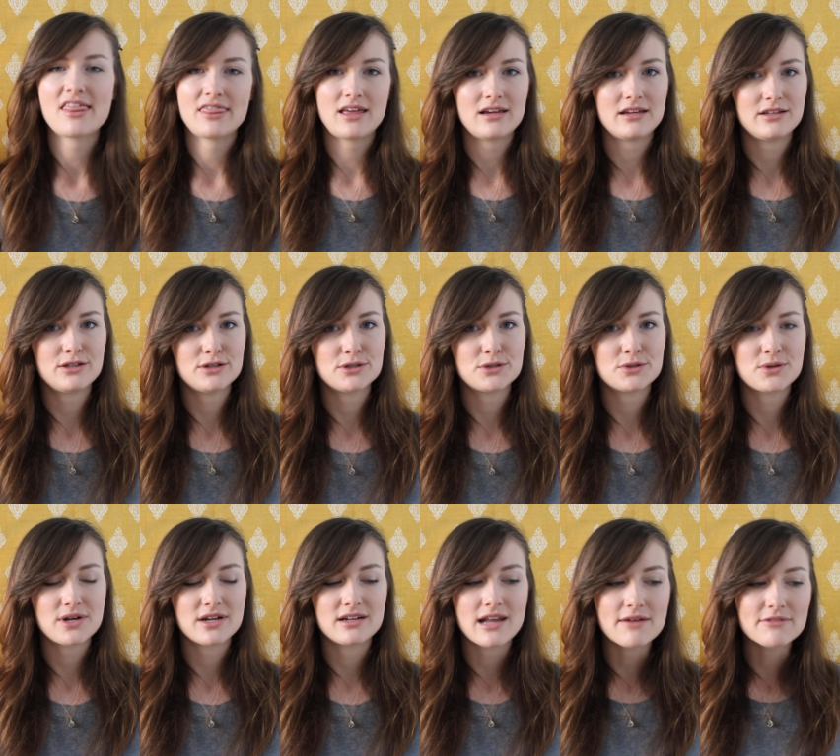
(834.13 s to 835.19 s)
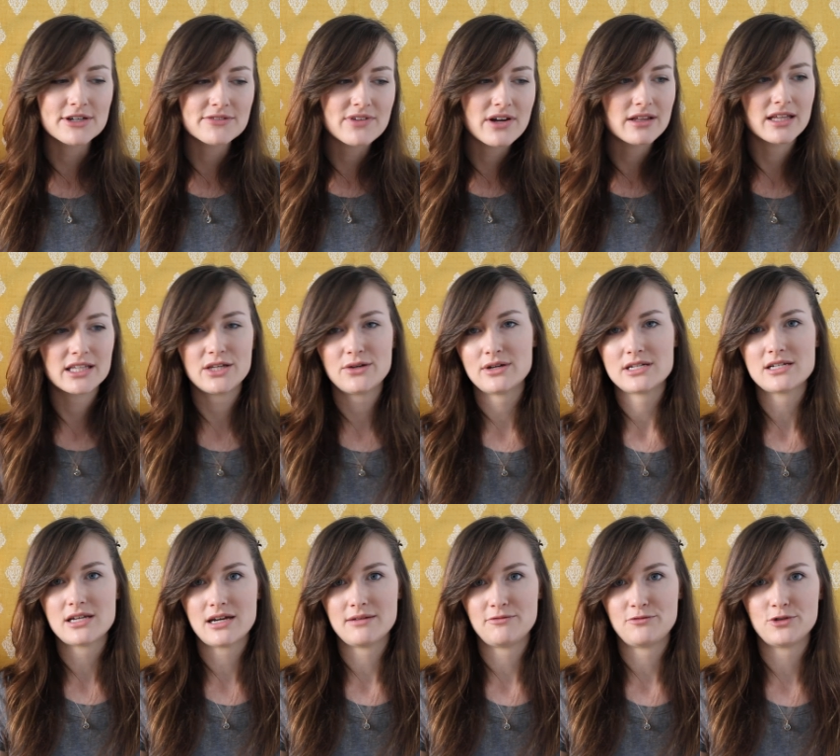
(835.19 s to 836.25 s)
that you never felt like you had
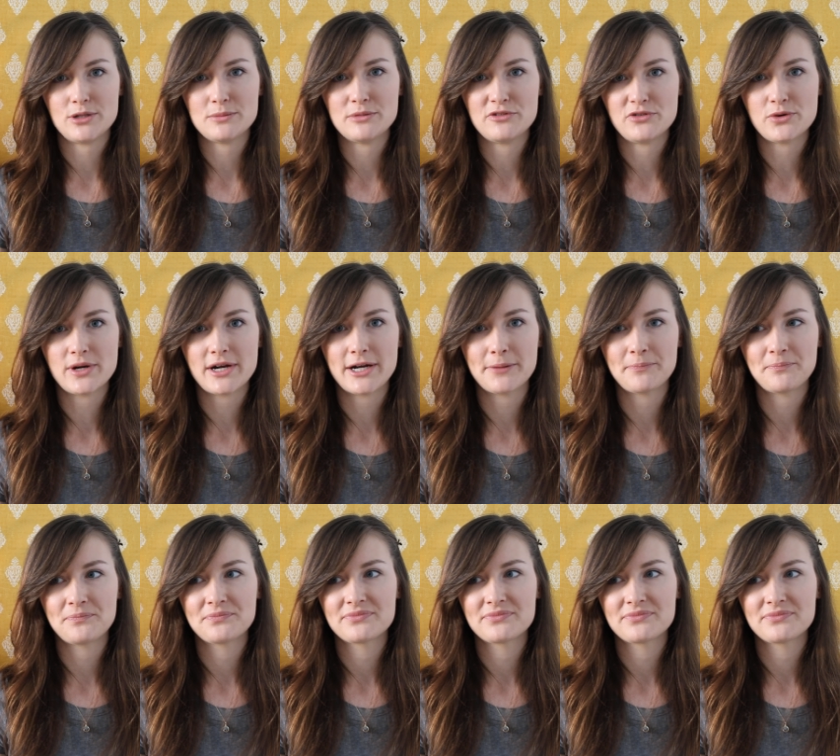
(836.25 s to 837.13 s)
time for before.